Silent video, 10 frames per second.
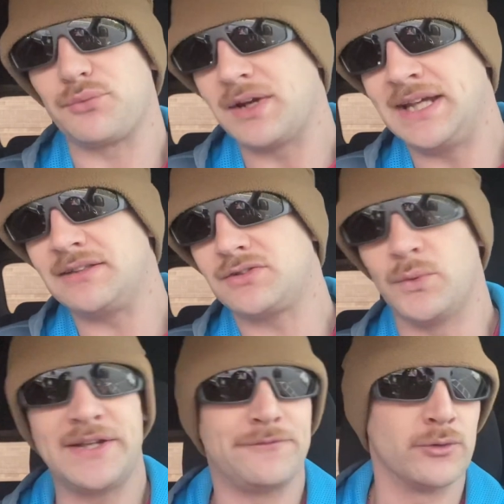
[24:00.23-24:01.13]
ranked,
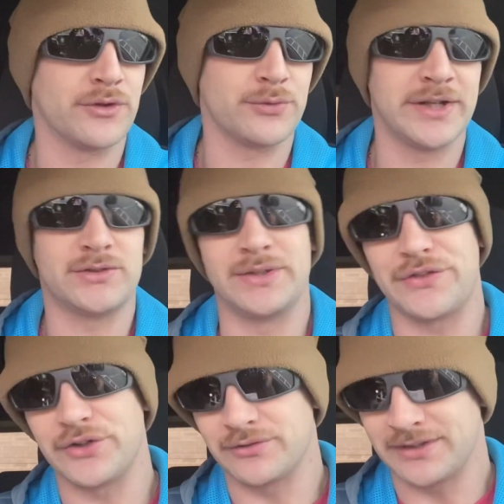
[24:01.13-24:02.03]
24th ranked,
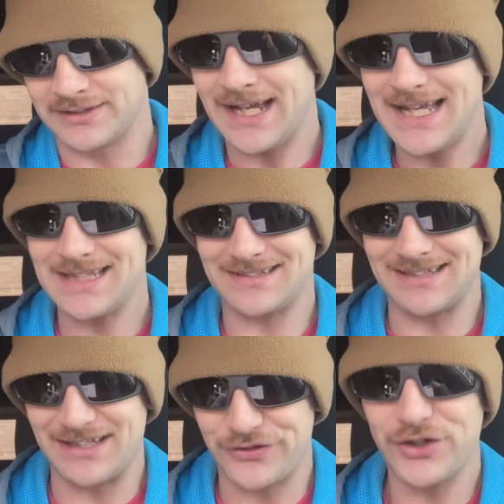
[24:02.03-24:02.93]
23rd ranked. That is
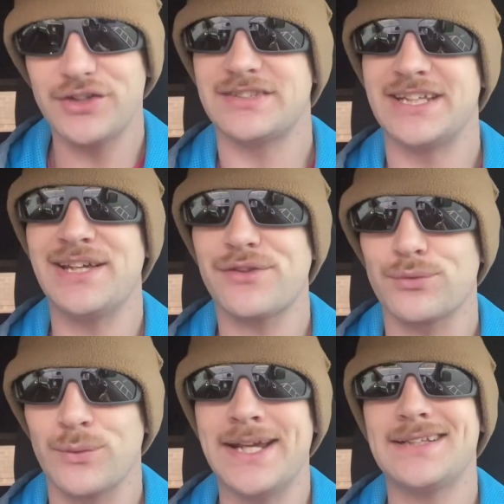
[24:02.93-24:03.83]
a 13th
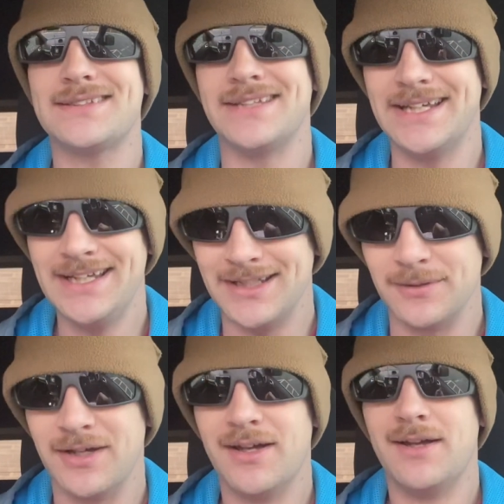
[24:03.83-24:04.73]
ranked team.
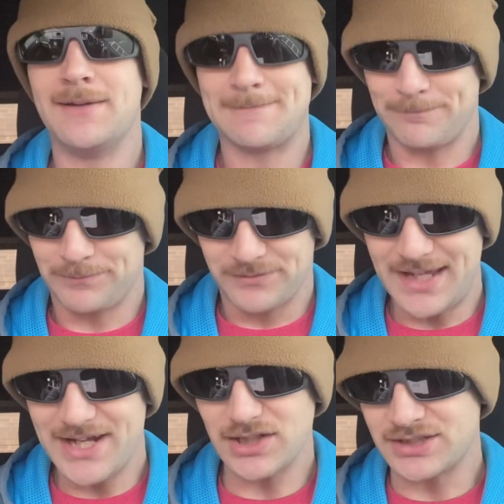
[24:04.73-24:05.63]

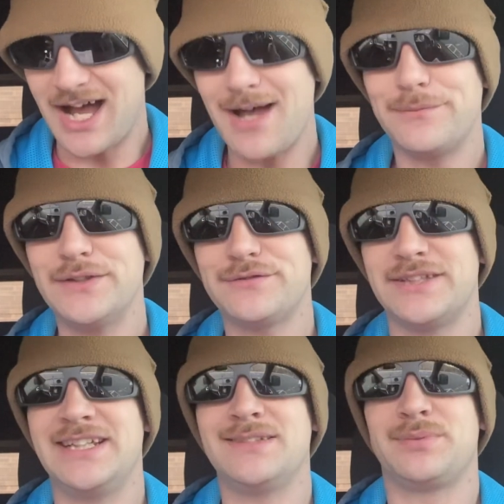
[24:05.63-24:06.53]
They are top
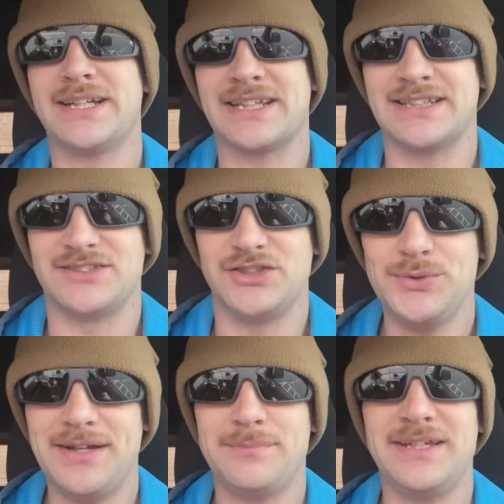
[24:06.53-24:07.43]
15 playing against
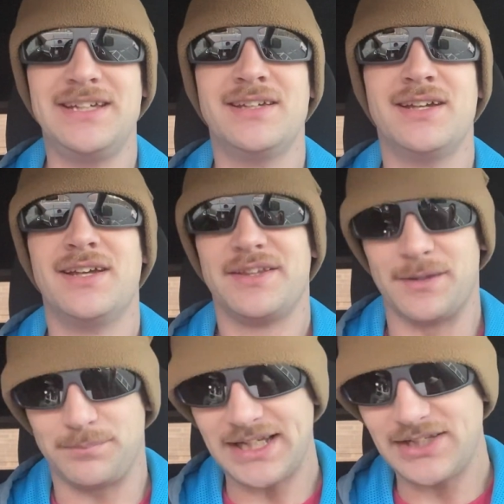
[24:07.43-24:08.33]
UAB, the
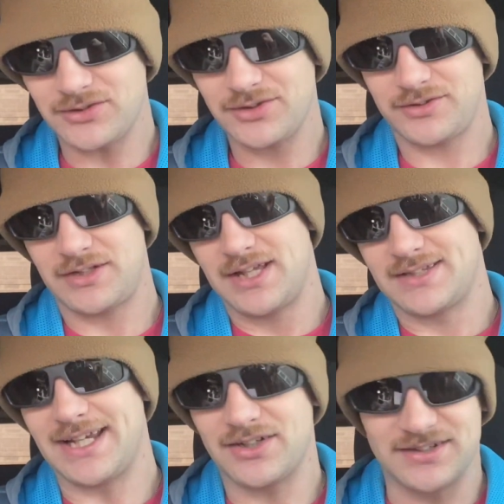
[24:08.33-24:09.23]
Blazers.
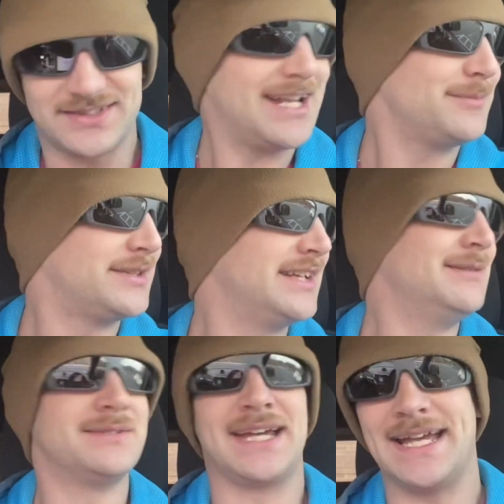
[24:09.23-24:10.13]
They are the same
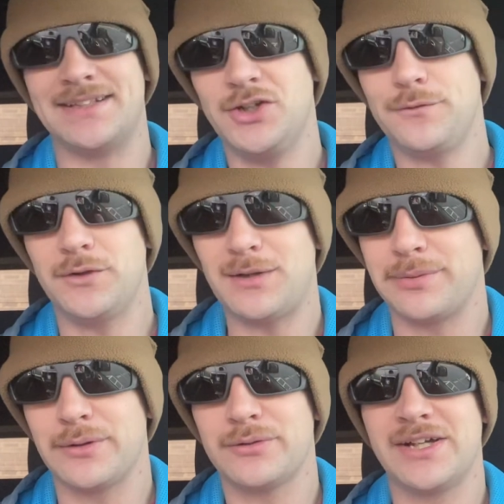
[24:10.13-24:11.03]
team that had no football
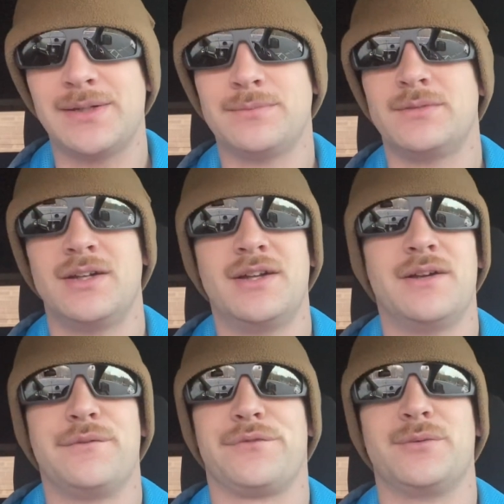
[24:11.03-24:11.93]
program
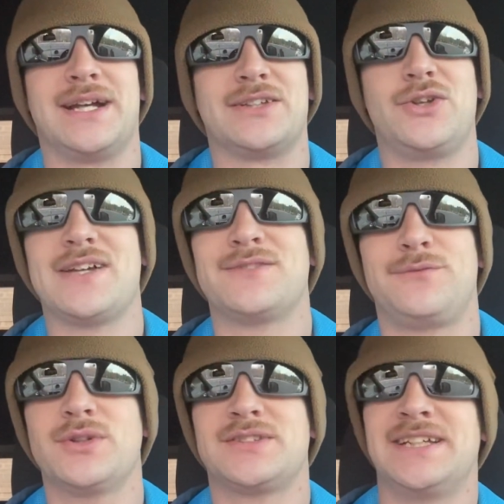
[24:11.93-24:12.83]
from like
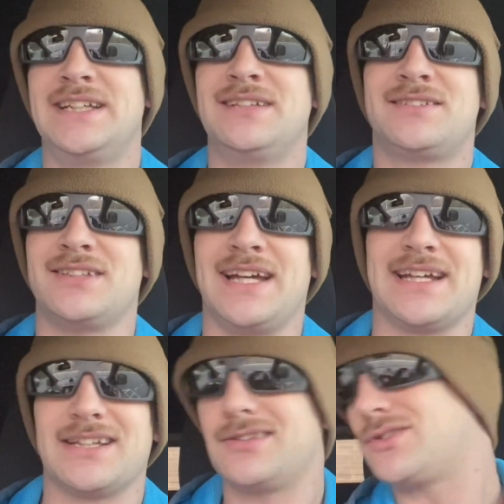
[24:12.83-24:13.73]
2014 to
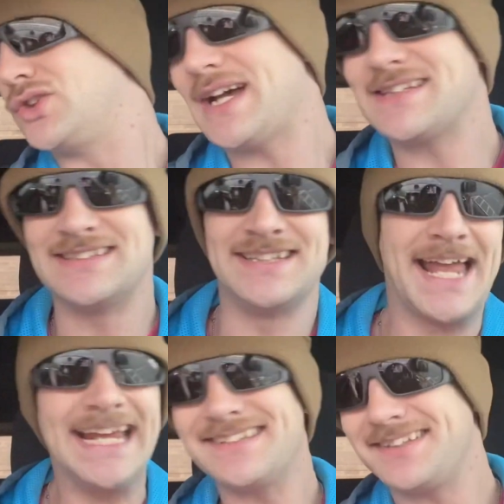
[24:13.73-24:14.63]
like
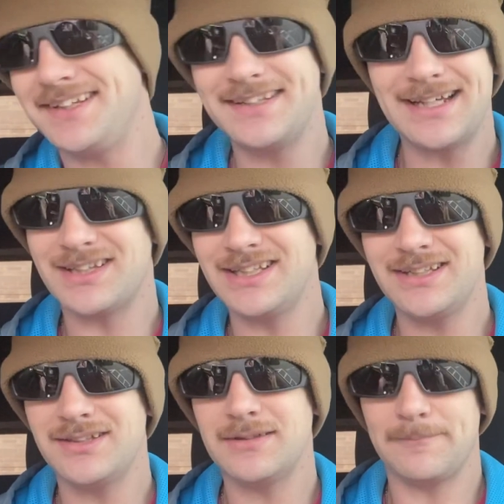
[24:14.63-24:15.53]
2019, I think.